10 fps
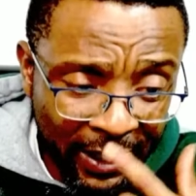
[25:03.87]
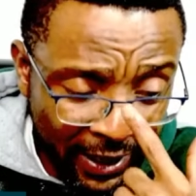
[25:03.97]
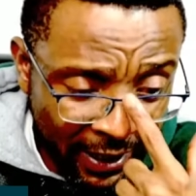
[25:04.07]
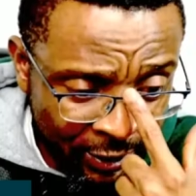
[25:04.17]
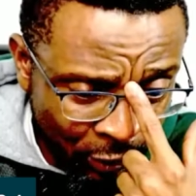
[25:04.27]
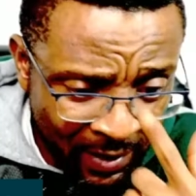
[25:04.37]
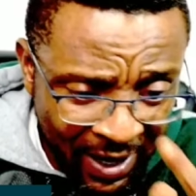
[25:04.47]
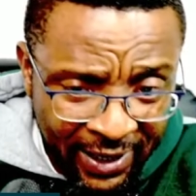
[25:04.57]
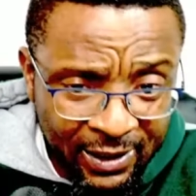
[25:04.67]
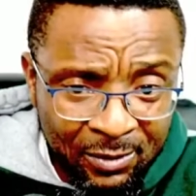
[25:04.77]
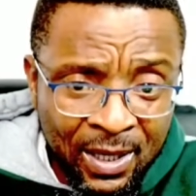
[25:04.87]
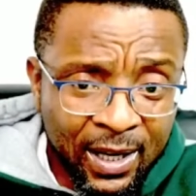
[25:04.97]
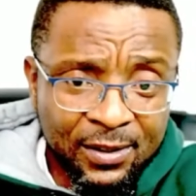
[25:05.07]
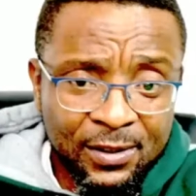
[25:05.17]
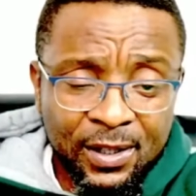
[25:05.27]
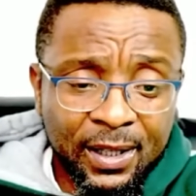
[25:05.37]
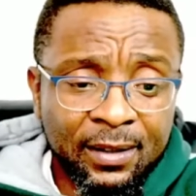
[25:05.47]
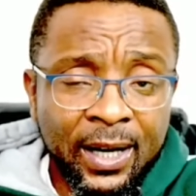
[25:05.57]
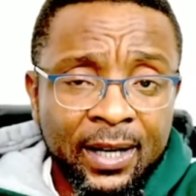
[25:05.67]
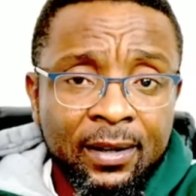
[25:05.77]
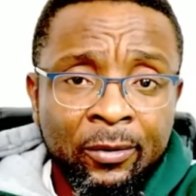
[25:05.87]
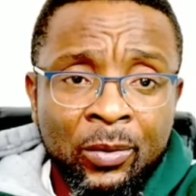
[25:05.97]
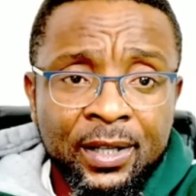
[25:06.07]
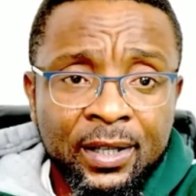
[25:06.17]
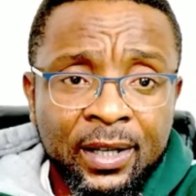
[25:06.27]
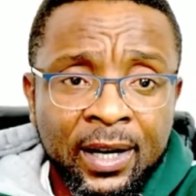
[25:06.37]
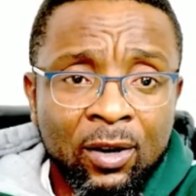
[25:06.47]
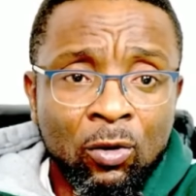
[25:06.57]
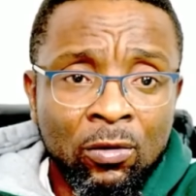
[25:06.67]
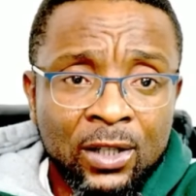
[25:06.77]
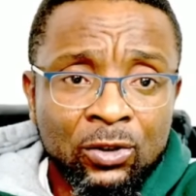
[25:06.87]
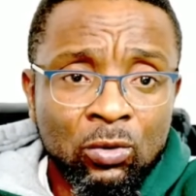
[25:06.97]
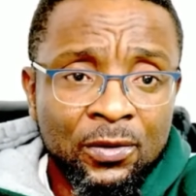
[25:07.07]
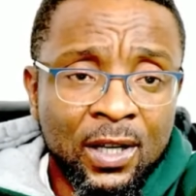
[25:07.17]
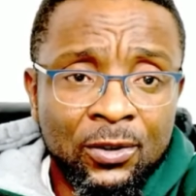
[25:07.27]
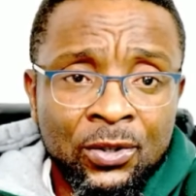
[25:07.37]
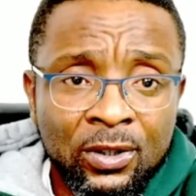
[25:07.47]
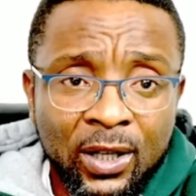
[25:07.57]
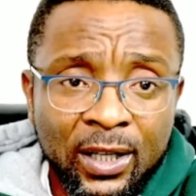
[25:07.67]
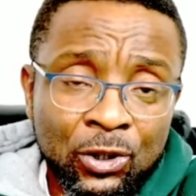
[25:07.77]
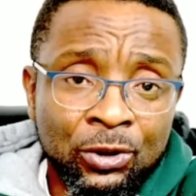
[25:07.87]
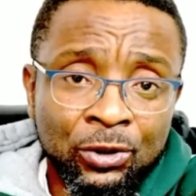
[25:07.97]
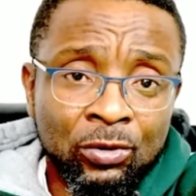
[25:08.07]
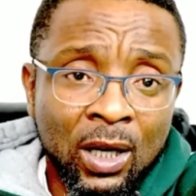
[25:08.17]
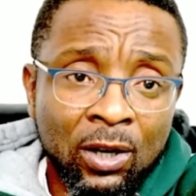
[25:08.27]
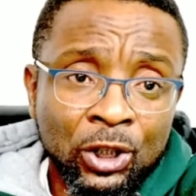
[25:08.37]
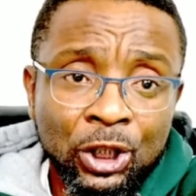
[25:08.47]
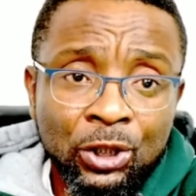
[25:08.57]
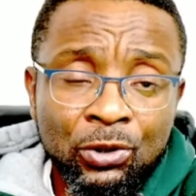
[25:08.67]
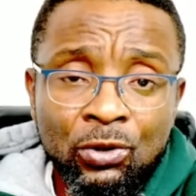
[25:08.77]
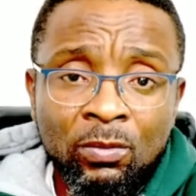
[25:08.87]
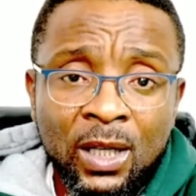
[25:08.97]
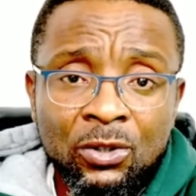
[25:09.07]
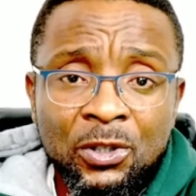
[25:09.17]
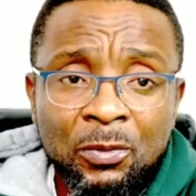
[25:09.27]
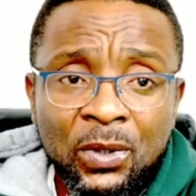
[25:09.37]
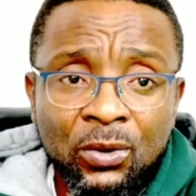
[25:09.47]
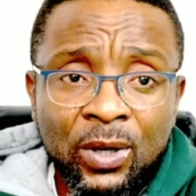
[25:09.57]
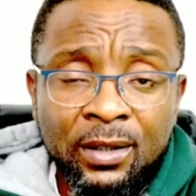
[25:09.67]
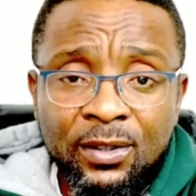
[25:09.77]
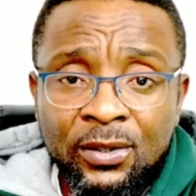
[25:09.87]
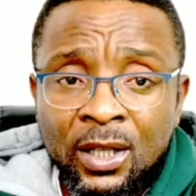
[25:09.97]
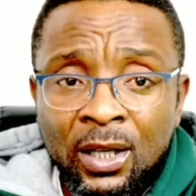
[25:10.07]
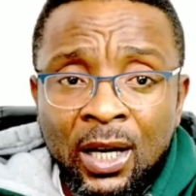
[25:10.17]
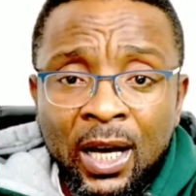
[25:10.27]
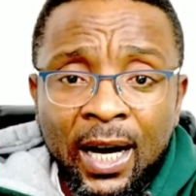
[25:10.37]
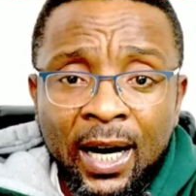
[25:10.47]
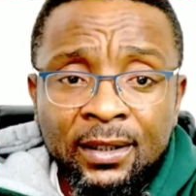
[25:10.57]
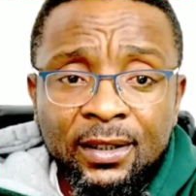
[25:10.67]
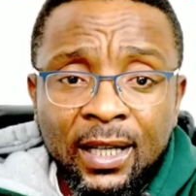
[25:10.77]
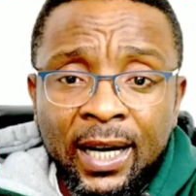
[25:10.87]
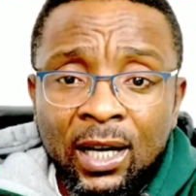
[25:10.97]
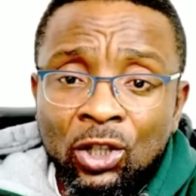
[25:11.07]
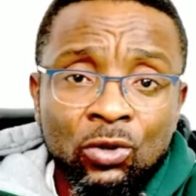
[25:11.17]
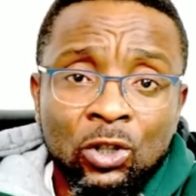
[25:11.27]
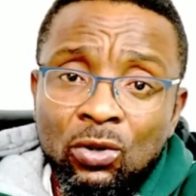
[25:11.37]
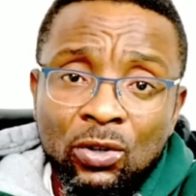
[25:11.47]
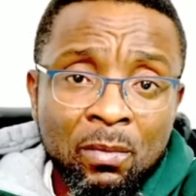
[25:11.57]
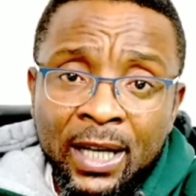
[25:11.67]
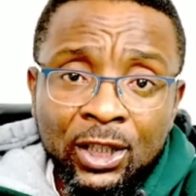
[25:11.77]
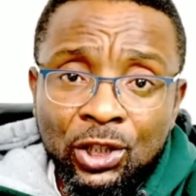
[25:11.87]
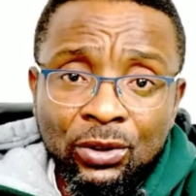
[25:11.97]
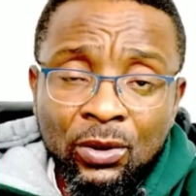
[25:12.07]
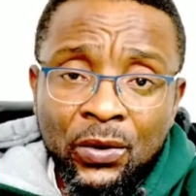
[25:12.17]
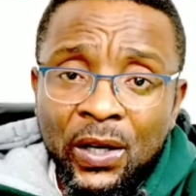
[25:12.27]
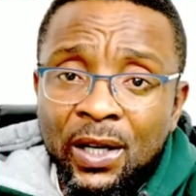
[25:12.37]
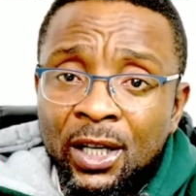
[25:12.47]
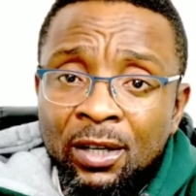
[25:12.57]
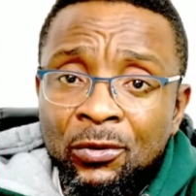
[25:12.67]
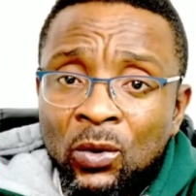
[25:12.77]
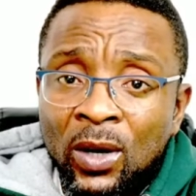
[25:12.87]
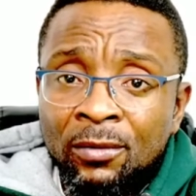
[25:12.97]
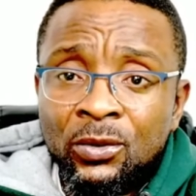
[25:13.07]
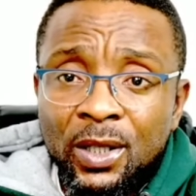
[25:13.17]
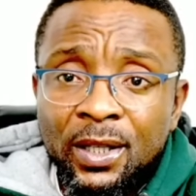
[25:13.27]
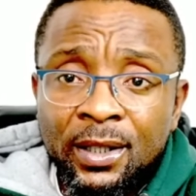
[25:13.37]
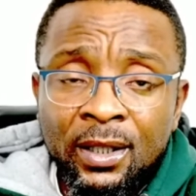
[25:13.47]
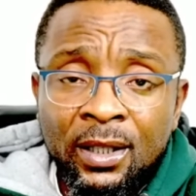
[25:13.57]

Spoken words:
Do you mind me asking, right? We are over 2,000 as usual on YouTube as we speak, right? And I just want to remind you, okay, if you haven't really